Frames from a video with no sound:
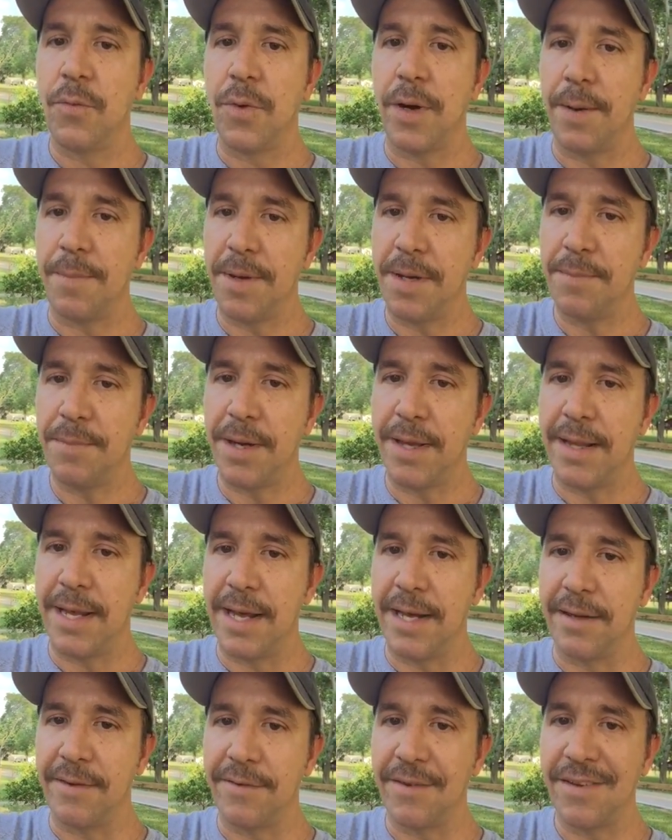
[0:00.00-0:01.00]
What I mean by
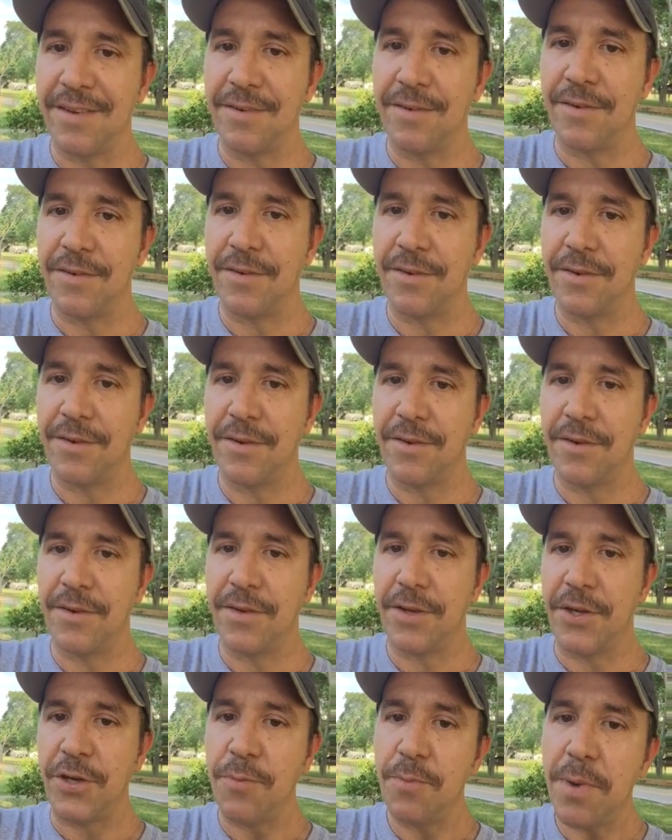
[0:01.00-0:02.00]
that is
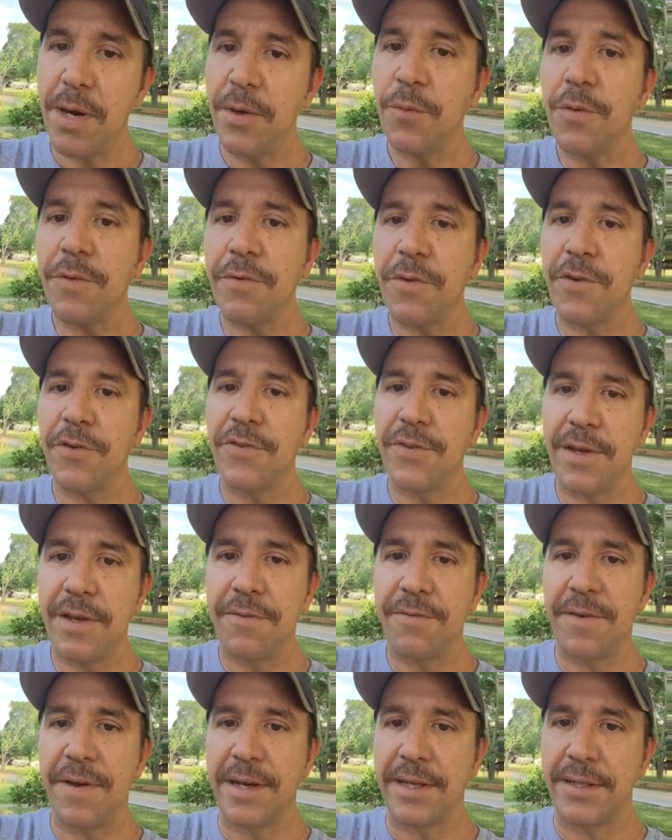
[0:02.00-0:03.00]
you might reverse the
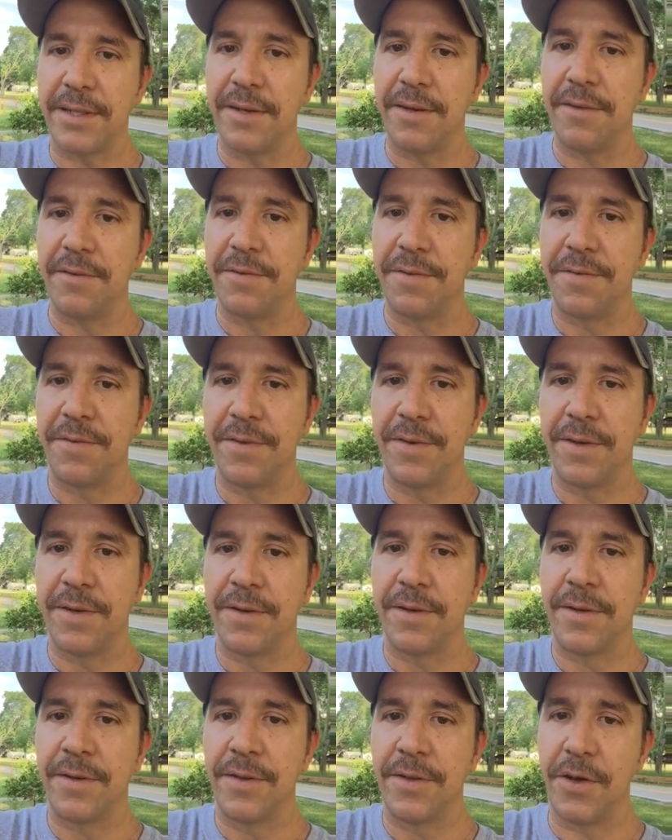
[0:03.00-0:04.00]
effect of
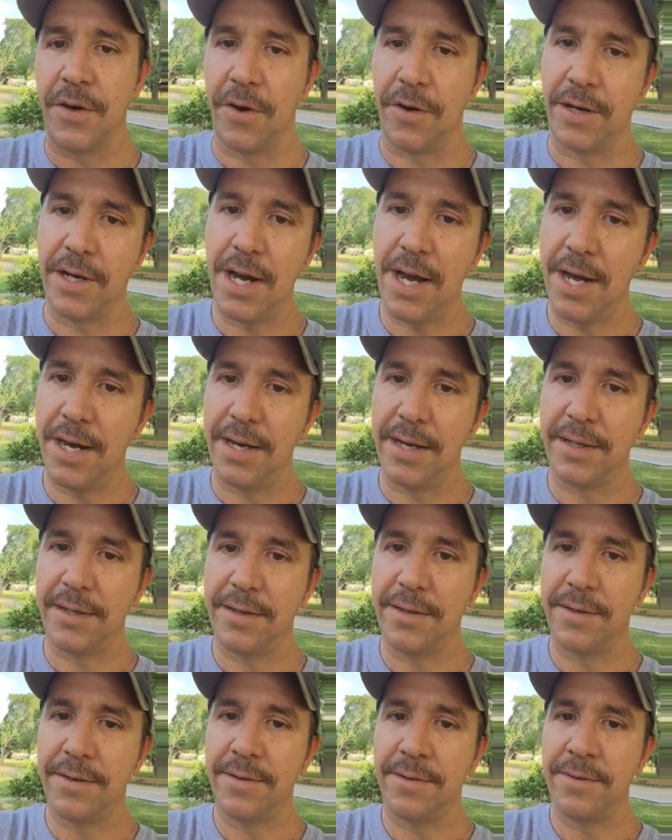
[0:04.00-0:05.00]
the narcotic,
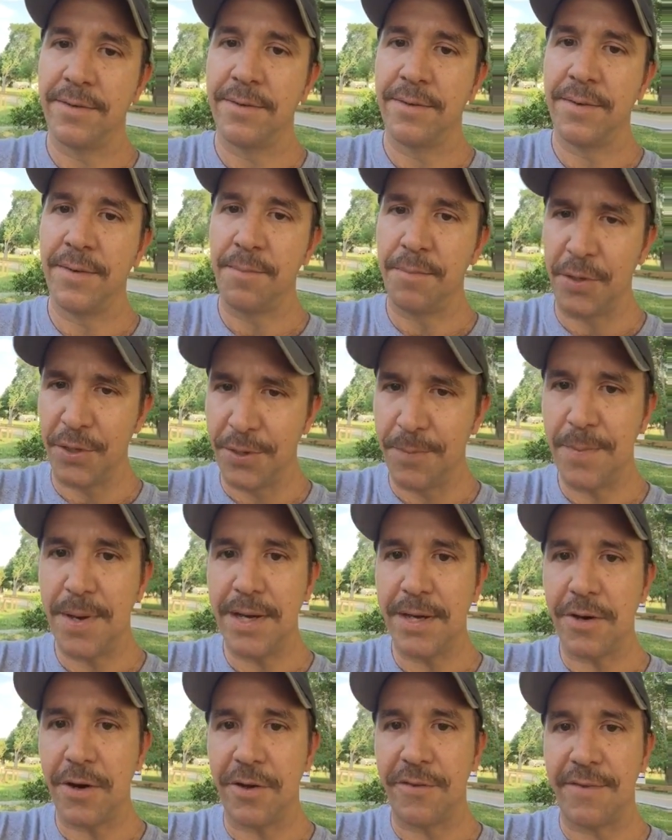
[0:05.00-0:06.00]
but you
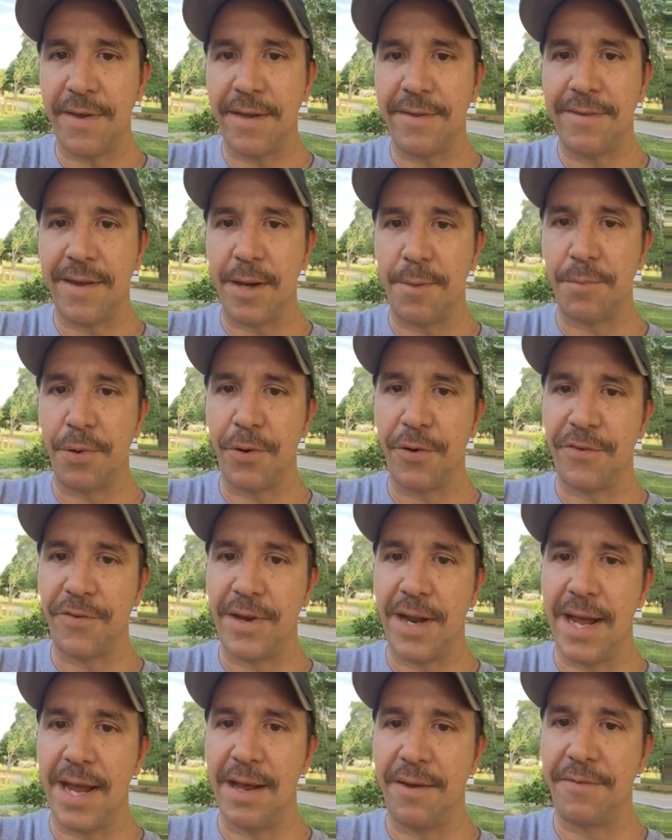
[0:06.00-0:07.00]
may cause that same
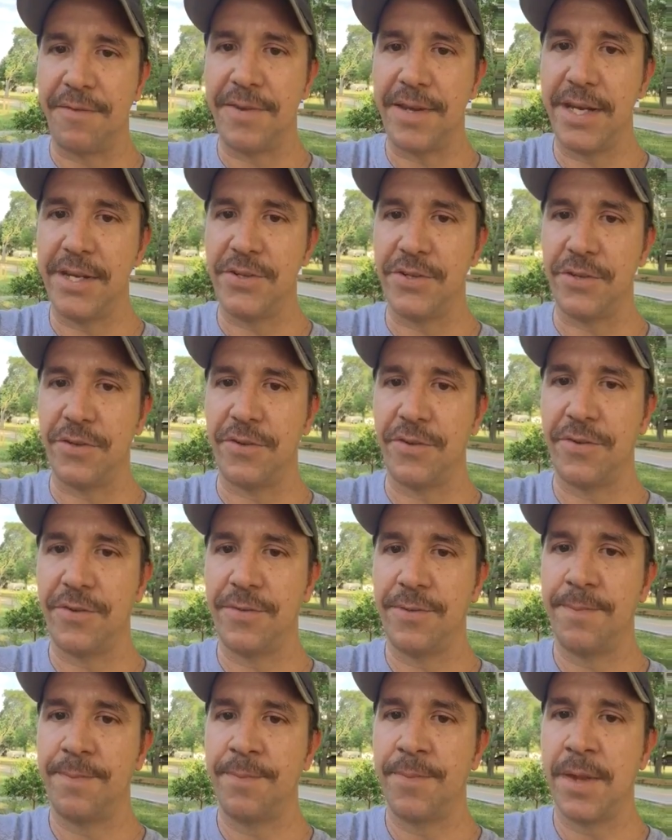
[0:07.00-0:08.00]
person to have
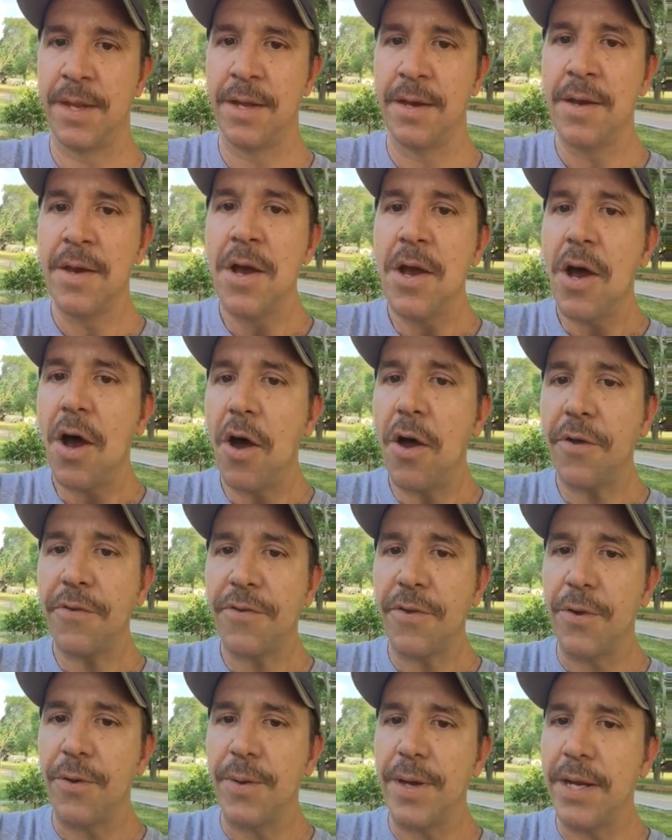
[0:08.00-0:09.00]
seizures.
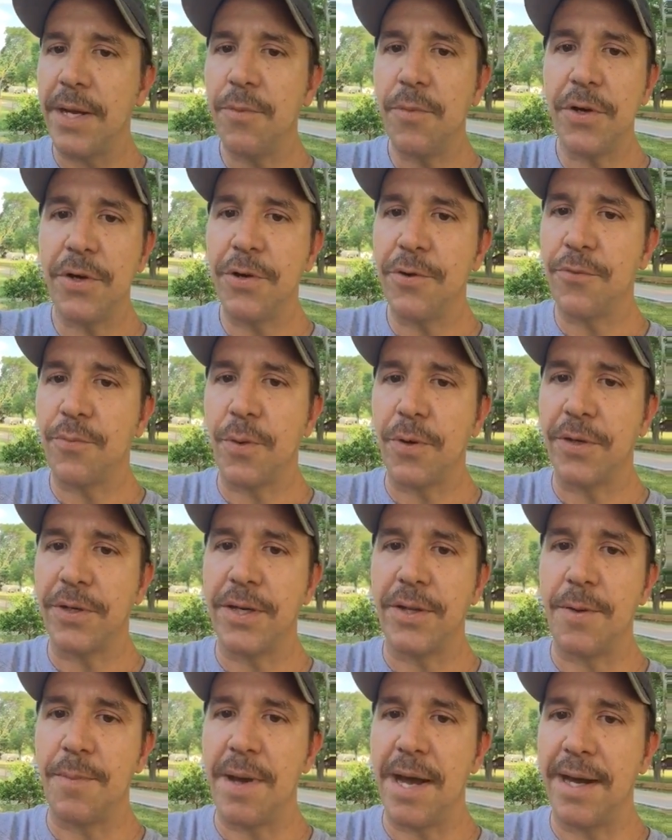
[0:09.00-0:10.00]
Also, anyone who's
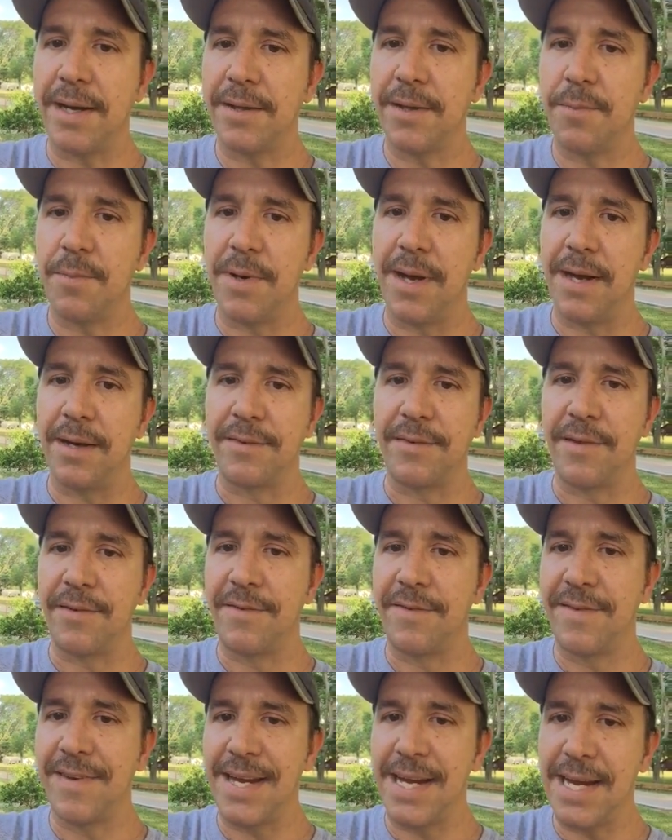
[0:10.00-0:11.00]
worked in the back of the box has
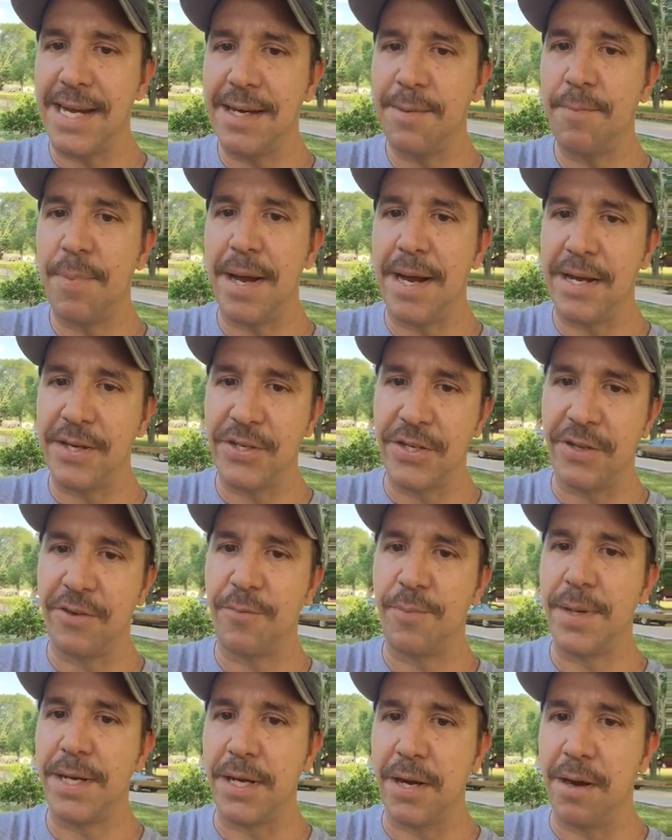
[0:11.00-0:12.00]
seen
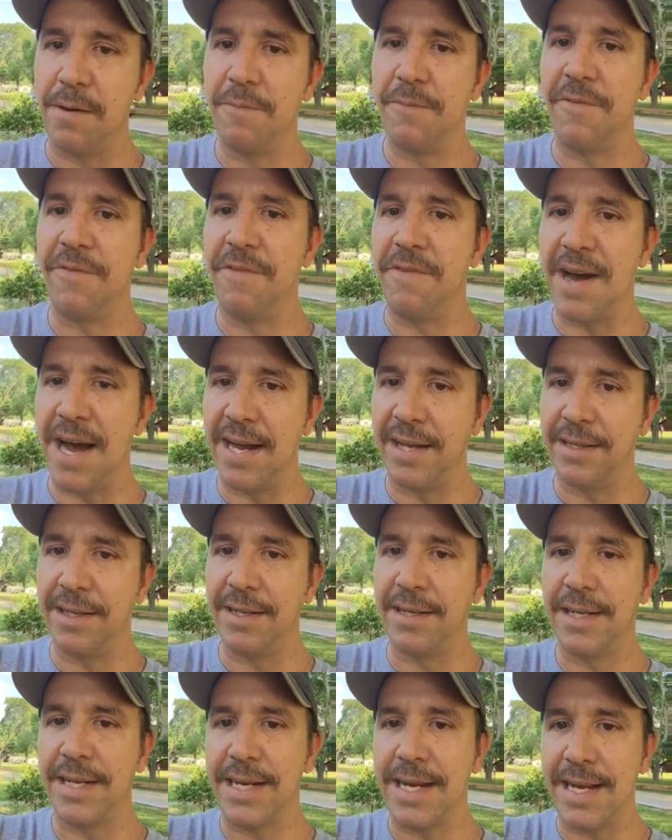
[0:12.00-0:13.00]
patients become
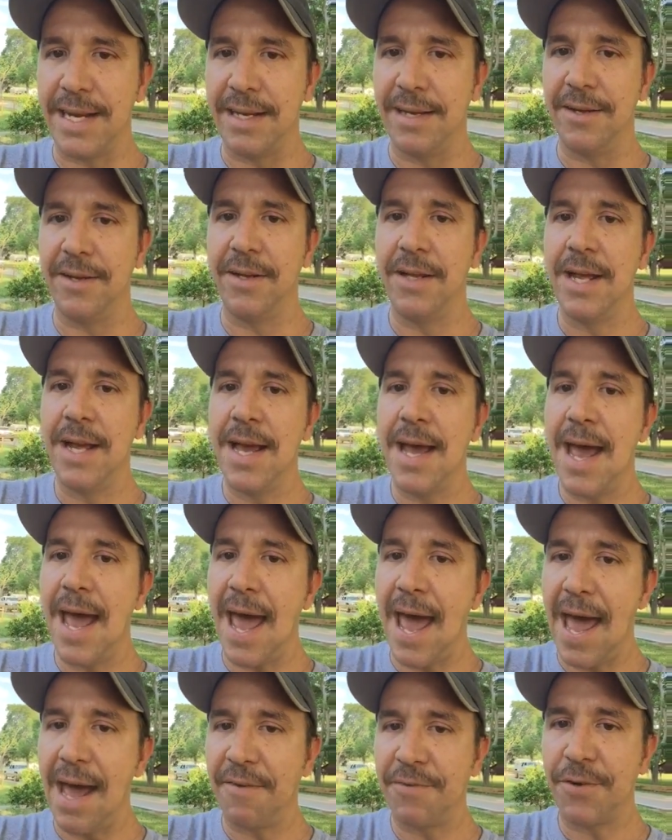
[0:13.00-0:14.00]
violently ill
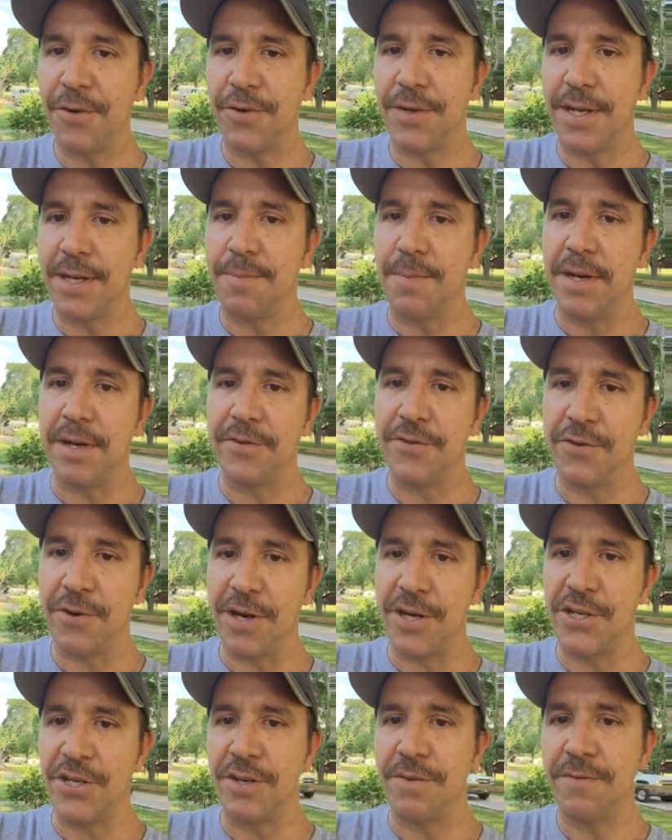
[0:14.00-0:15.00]
after the
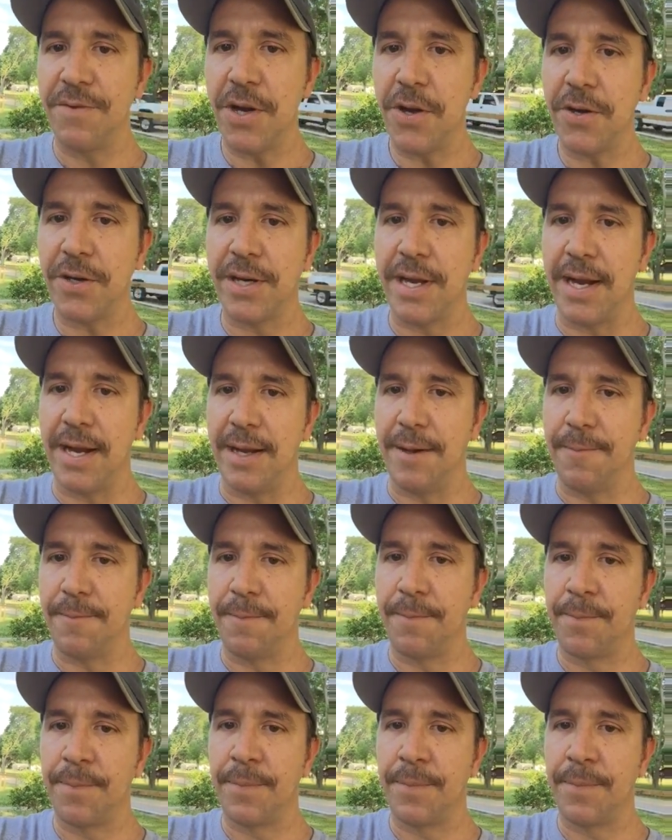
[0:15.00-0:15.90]
administration of Narcan.